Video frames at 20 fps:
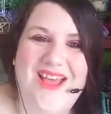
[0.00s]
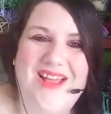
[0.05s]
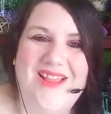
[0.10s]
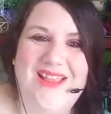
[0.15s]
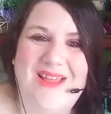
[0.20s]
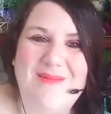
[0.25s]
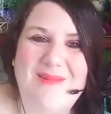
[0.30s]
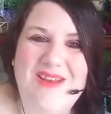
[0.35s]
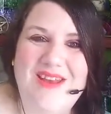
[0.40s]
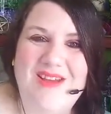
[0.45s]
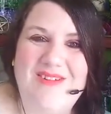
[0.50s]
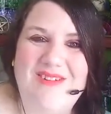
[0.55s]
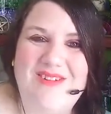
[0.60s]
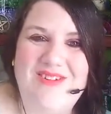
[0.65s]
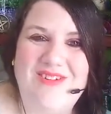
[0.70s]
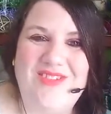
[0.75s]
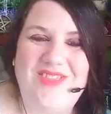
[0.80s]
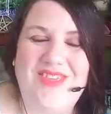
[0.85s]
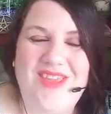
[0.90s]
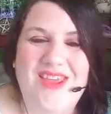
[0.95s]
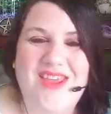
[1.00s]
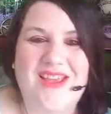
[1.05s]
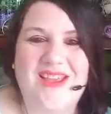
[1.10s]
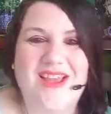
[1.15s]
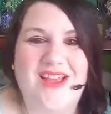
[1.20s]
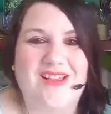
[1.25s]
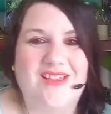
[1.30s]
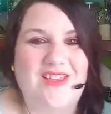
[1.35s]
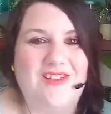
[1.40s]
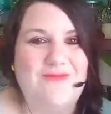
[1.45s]
let me know what you think.
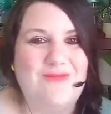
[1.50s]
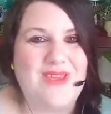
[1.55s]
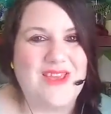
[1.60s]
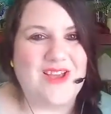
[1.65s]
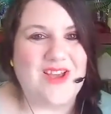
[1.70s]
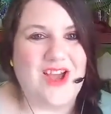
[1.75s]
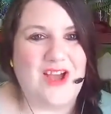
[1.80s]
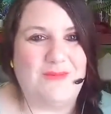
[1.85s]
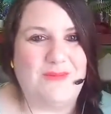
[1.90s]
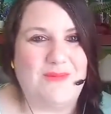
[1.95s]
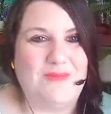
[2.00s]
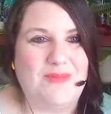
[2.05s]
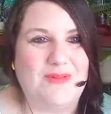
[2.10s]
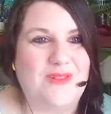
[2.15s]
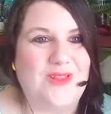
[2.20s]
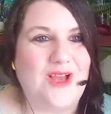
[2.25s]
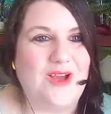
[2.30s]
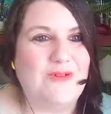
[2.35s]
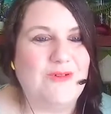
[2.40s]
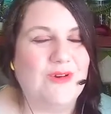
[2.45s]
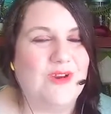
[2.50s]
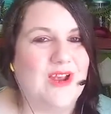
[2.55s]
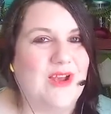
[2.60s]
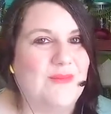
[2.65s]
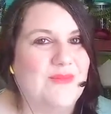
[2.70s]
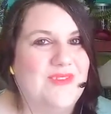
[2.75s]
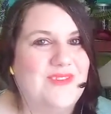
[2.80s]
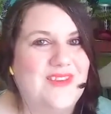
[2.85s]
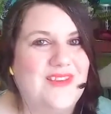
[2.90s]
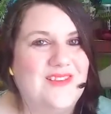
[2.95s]
Leave me a comment below or
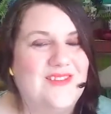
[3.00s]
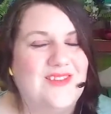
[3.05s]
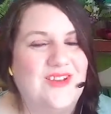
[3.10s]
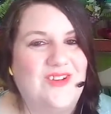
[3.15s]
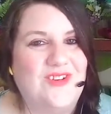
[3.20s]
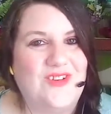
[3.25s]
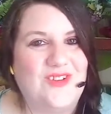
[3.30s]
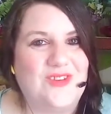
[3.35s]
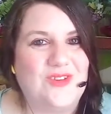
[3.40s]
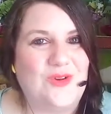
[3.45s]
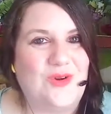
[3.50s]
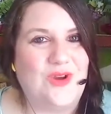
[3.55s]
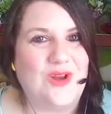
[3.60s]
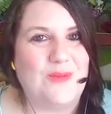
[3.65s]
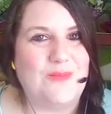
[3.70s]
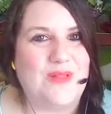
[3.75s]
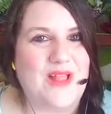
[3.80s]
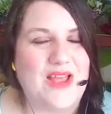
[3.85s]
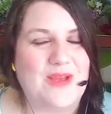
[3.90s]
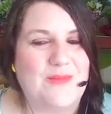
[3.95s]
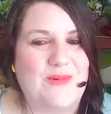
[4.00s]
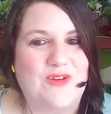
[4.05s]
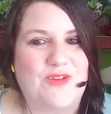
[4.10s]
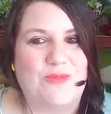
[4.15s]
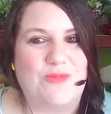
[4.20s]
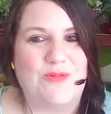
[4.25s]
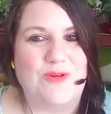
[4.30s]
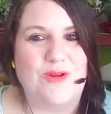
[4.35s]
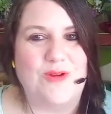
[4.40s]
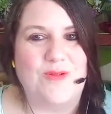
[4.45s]
come see us on Discord at Blackbird's
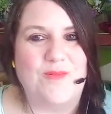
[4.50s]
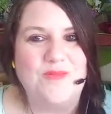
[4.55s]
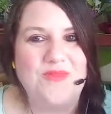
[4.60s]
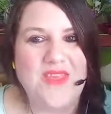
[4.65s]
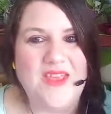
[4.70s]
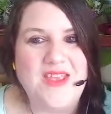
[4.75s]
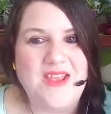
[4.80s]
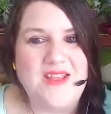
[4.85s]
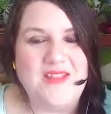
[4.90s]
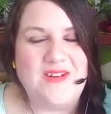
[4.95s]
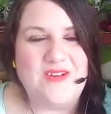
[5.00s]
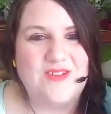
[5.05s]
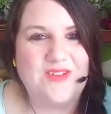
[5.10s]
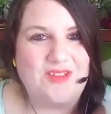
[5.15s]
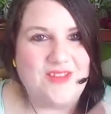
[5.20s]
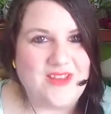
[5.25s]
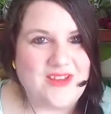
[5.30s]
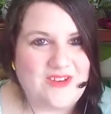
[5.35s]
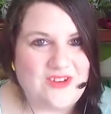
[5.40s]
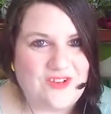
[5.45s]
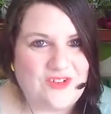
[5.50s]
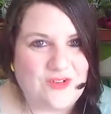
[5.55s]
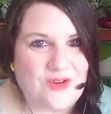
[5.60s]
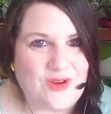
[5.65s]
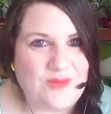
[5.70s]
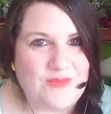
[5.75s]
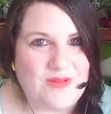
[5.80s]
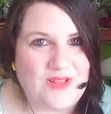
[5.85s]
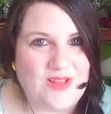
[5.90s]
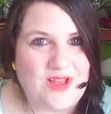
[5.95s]
Brew. There's a link to
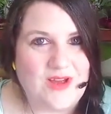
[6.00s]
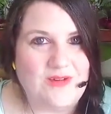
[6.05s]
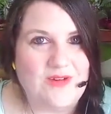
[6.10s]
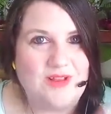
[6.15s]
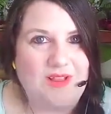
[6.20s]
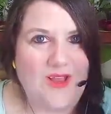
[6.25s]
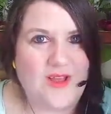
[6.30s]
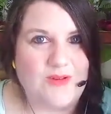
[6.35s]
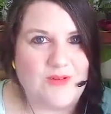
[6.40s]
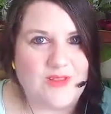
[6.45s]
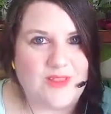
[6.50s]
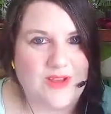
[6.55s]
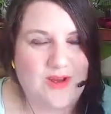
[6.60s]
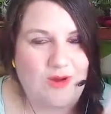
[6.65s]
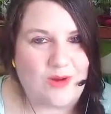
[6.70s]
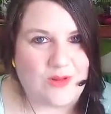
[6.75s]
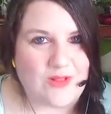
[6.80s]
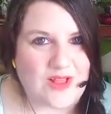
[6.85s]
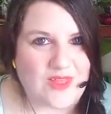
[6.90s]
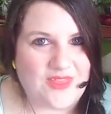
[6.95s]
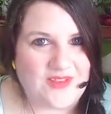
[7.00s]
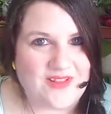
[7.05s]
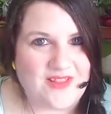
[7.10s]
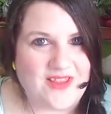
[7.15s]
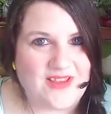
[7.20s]
join below, along with a whole other